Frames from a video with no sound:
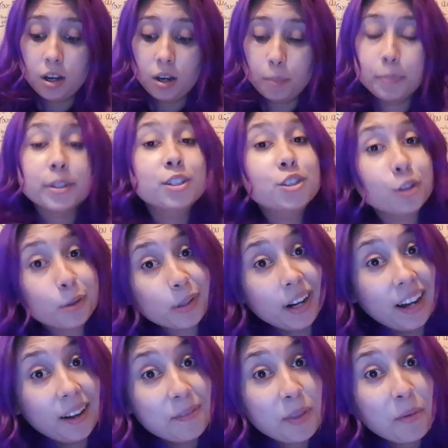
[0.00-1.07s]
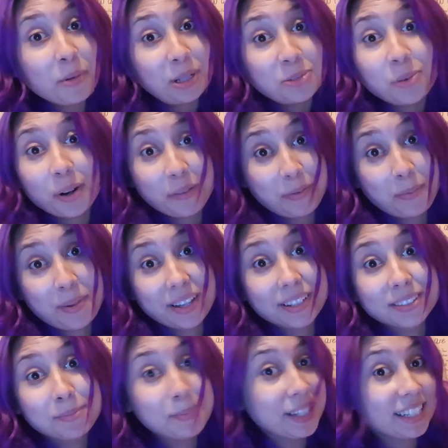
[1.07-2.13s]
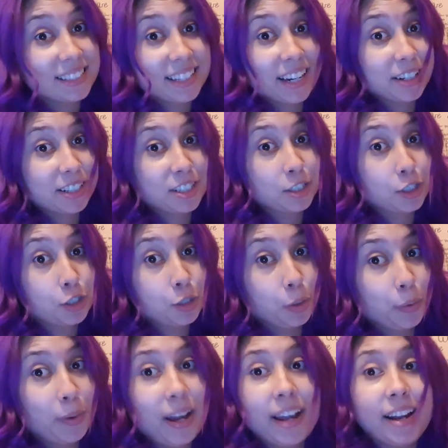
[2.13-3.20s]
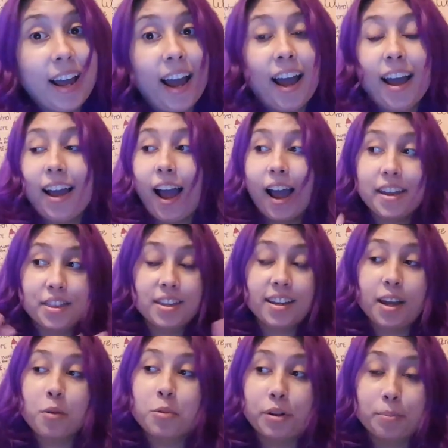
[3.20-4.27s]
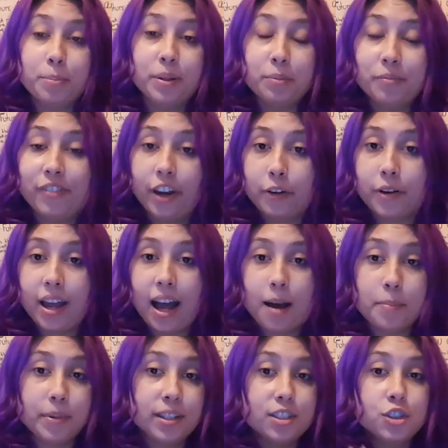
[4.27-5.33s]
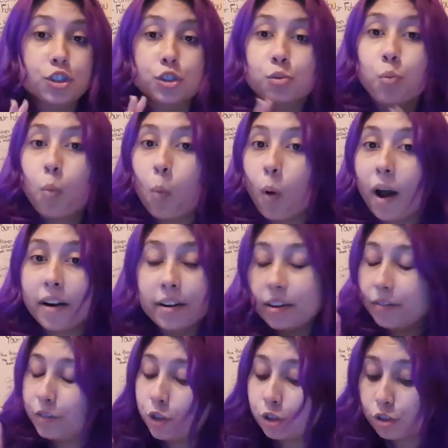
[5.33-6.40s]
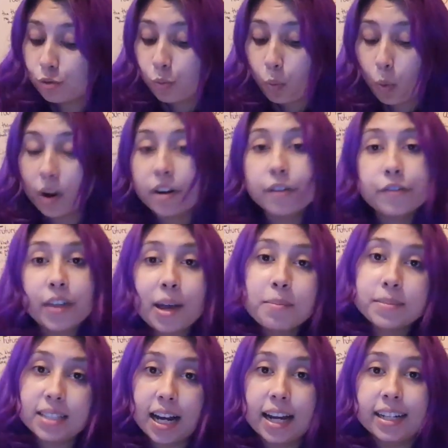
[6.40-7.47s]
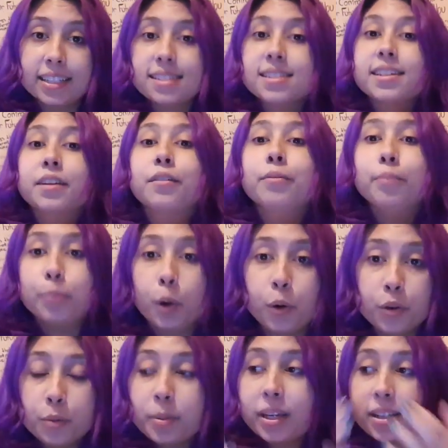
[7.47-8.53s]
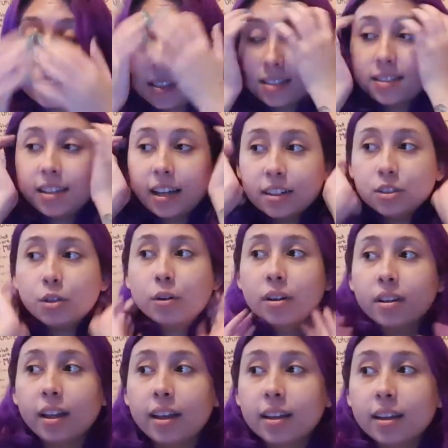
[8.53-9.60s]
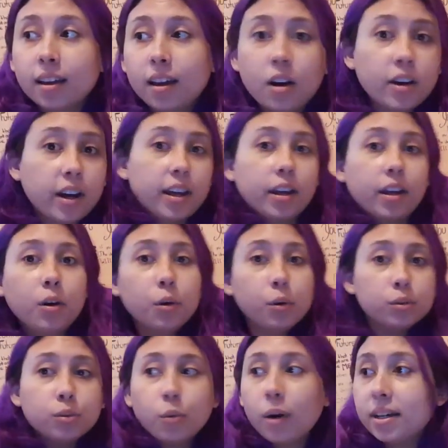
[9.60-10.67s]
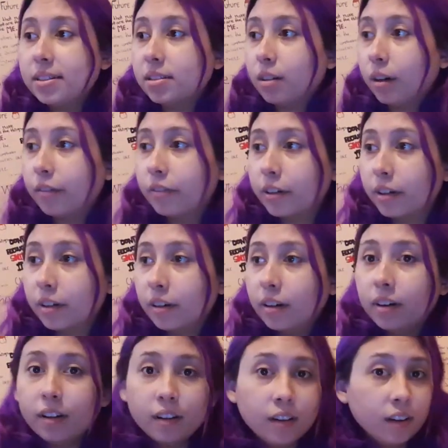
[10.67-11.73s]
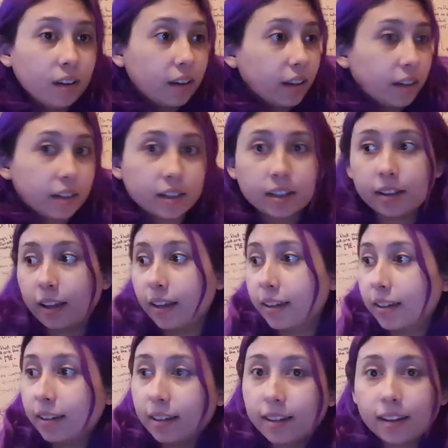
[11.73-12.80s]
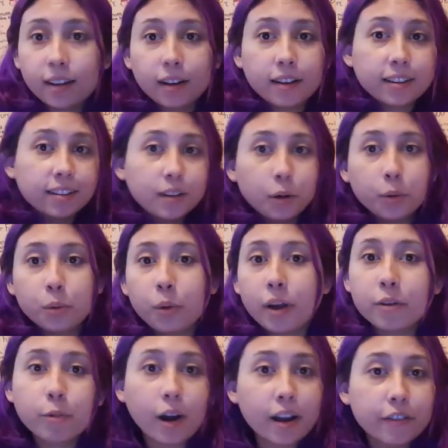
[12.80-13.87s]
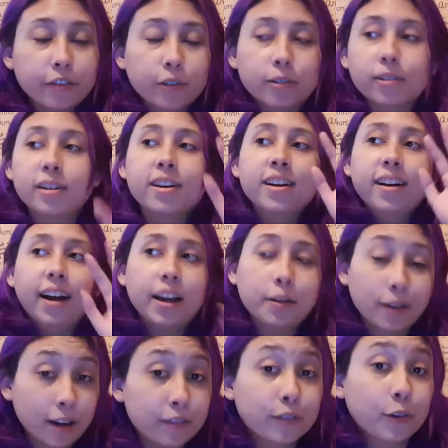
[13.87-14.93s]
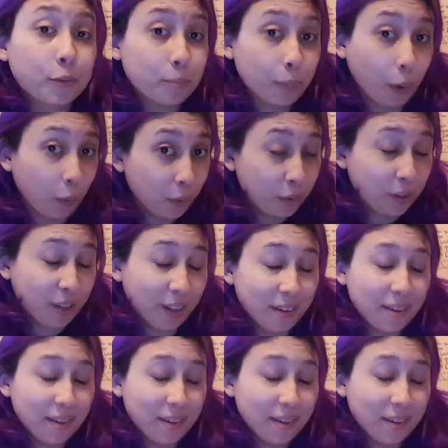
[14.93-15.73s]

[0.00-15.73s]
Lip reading: But Jorah was one of the biggest characters too. And I think I would have been very happy if just one of them died instead of both, because then you're like, okay, who do I suffer here? Like, who do I cry for? I cry for both.